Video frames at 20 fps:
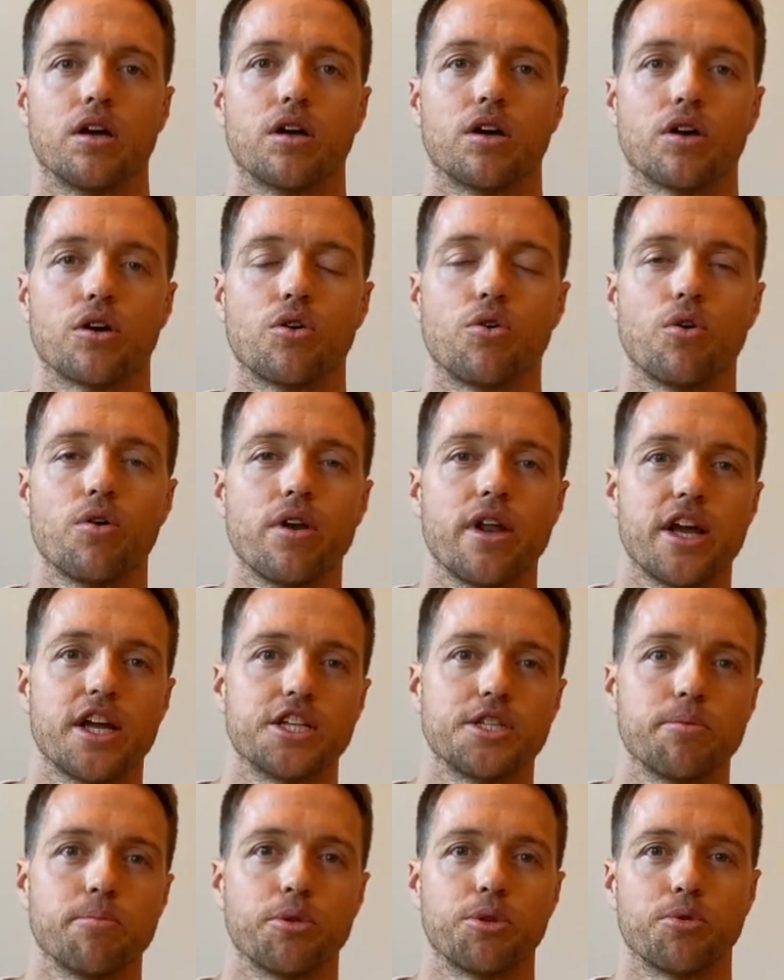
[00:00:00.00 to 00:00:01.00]

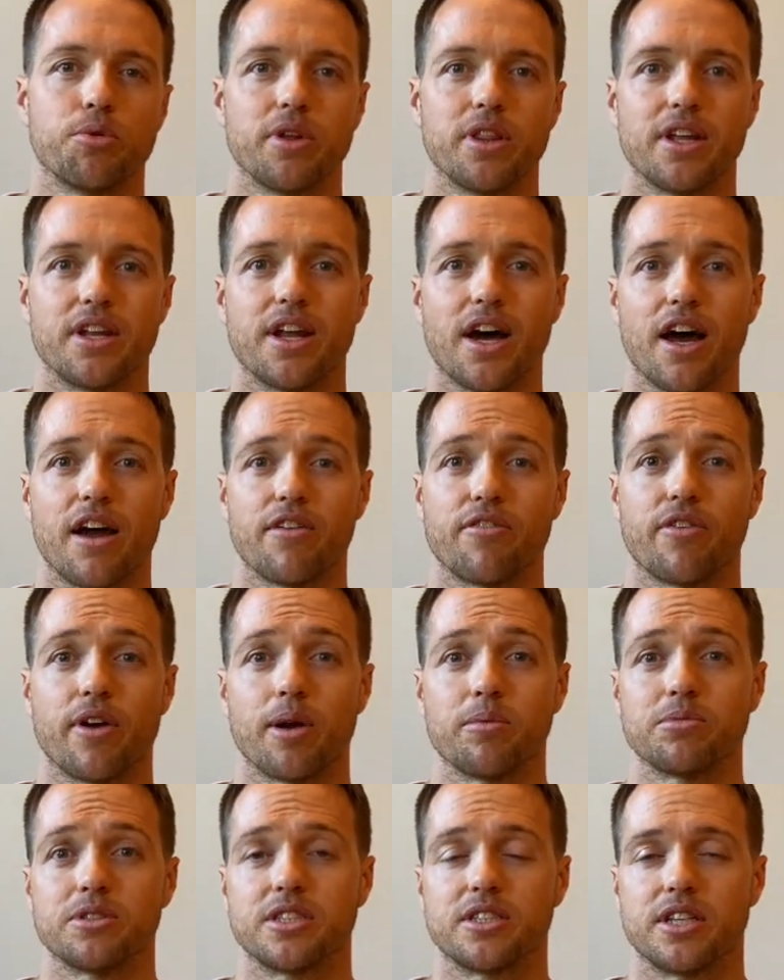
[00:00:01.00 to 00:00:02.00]
Coordination between the
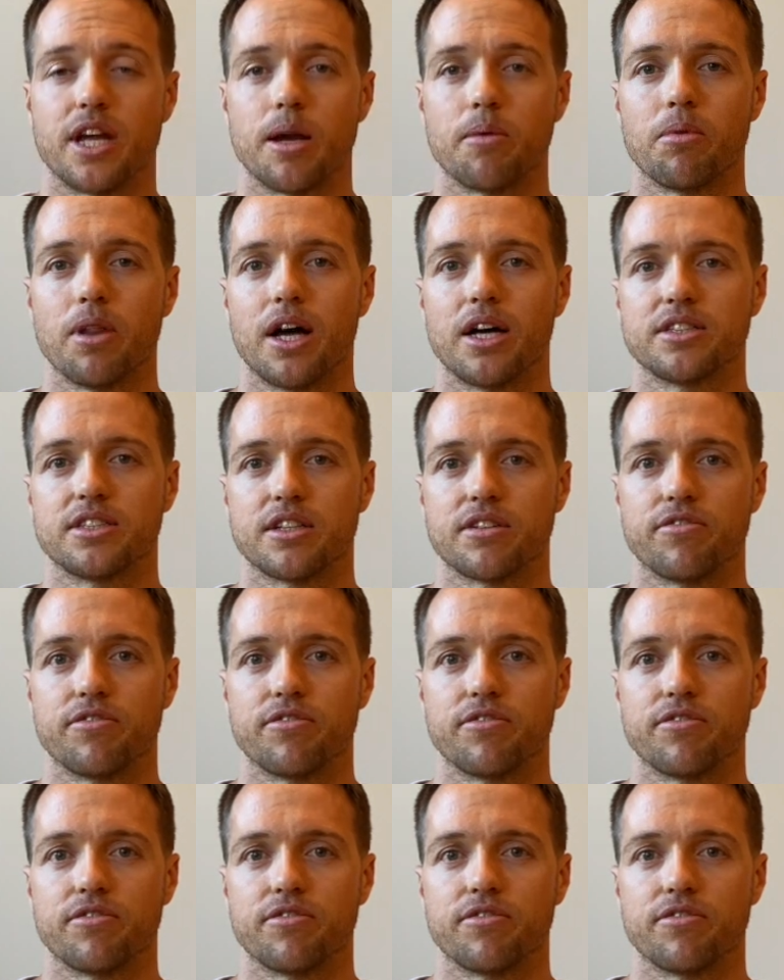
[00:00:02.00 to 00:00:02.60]
diaphragm's stabilizing